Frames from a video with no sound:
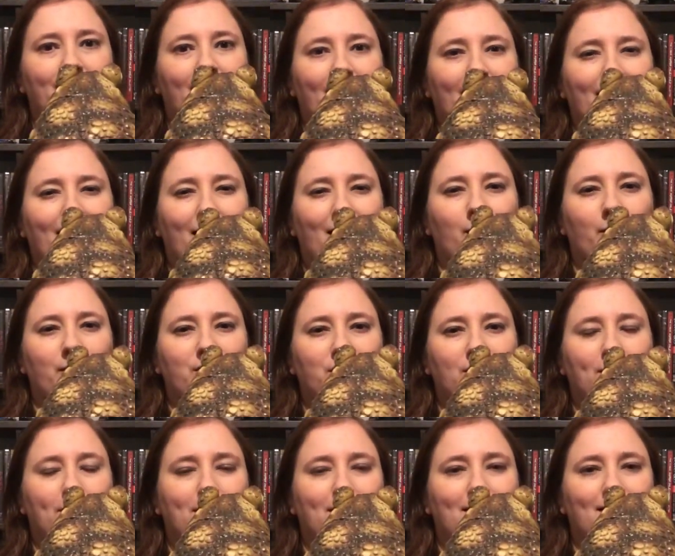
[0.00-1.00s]
I kind of wish
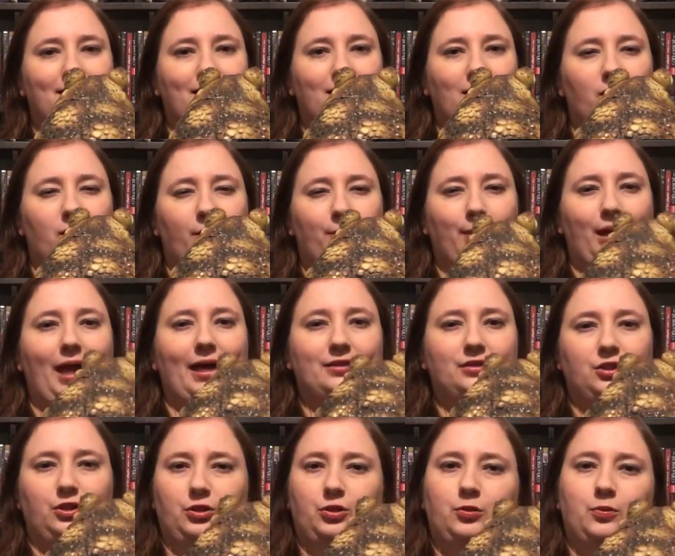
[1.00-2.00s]
they would have done that on the black
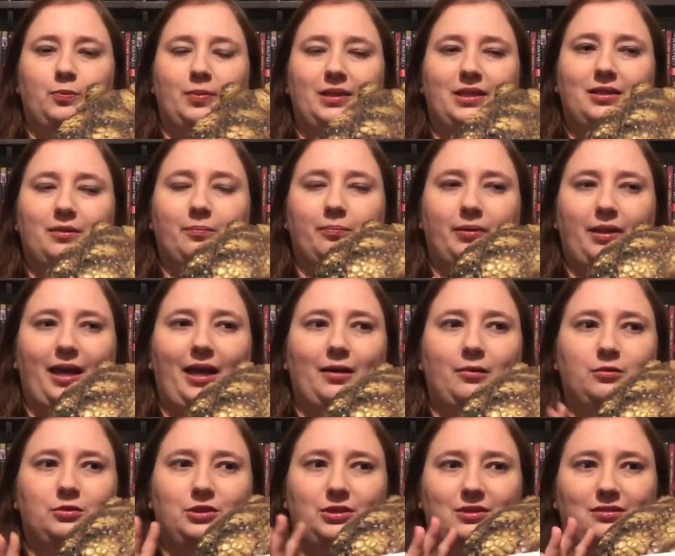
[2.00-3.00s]
too, but the
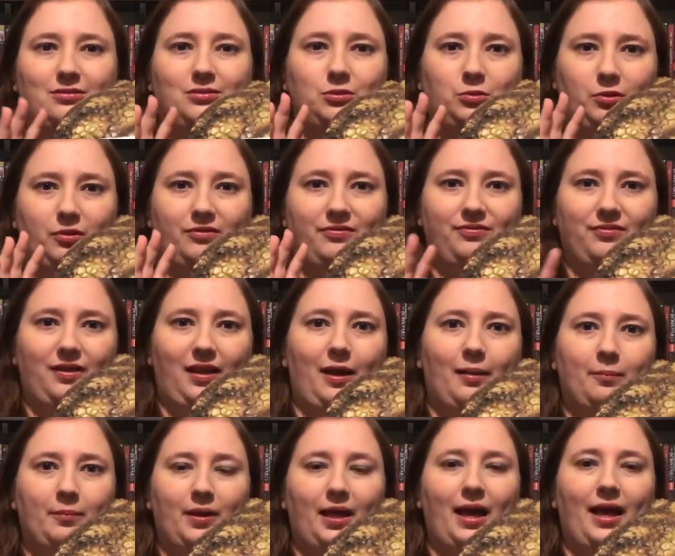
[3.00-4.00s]
black was just sort of flat
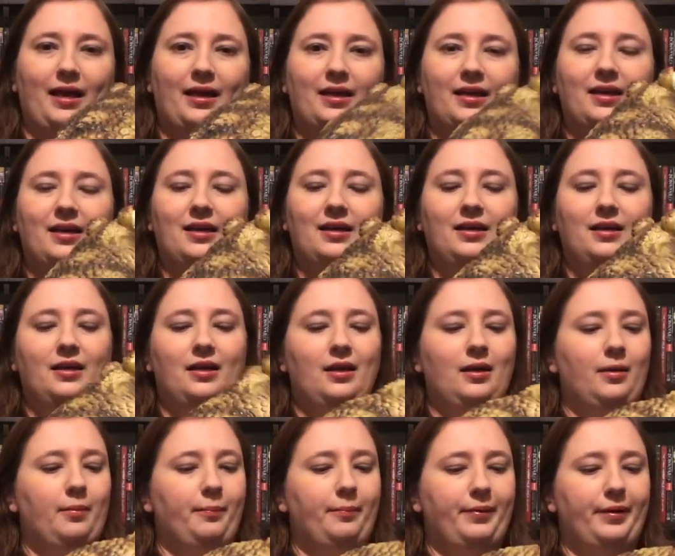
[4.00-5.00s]
black.
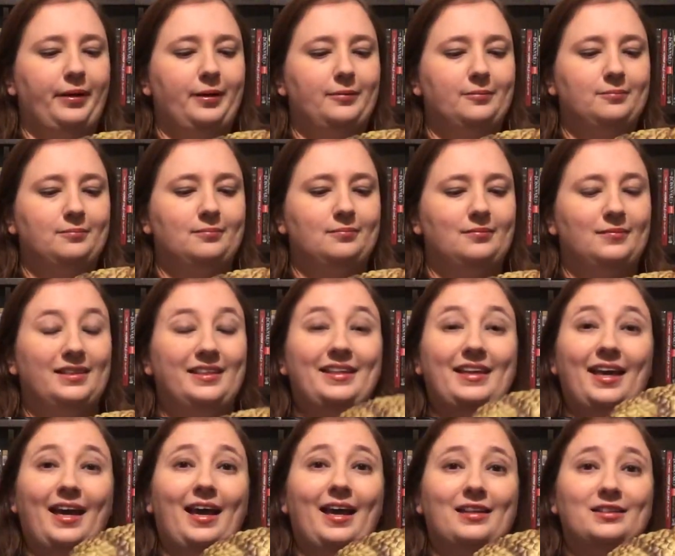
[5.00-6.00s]
But
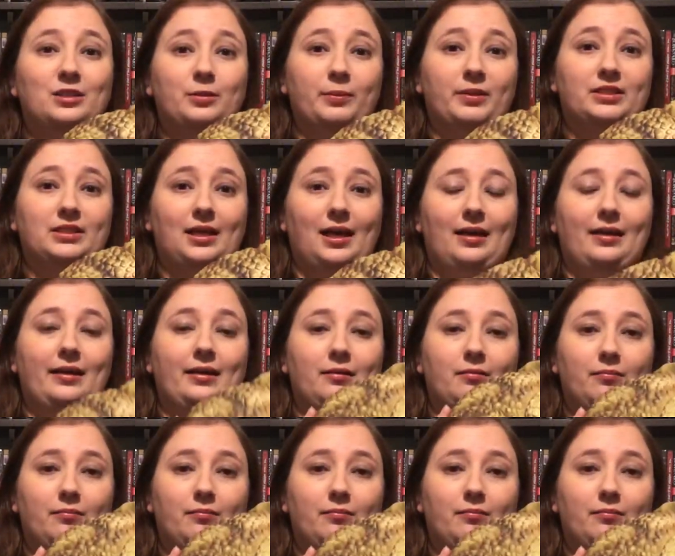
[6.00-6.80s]
yeah, super excited.